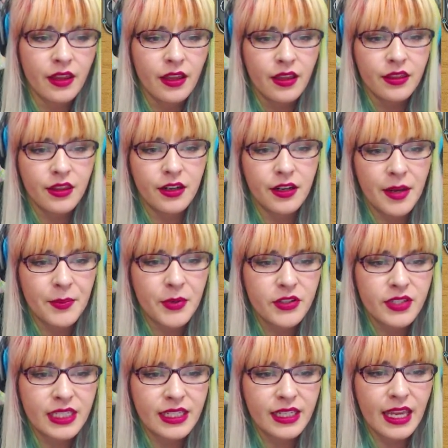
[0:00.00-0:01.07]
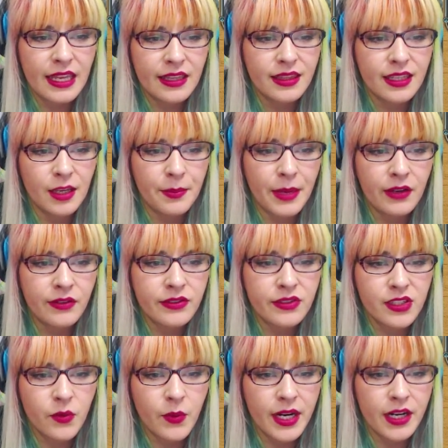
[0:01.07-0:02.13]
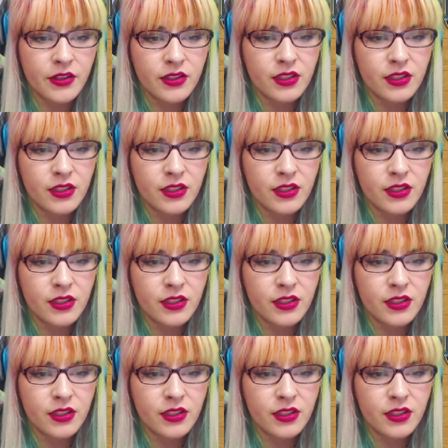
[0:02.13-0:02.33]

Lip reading: The numbers indicate the amount of squares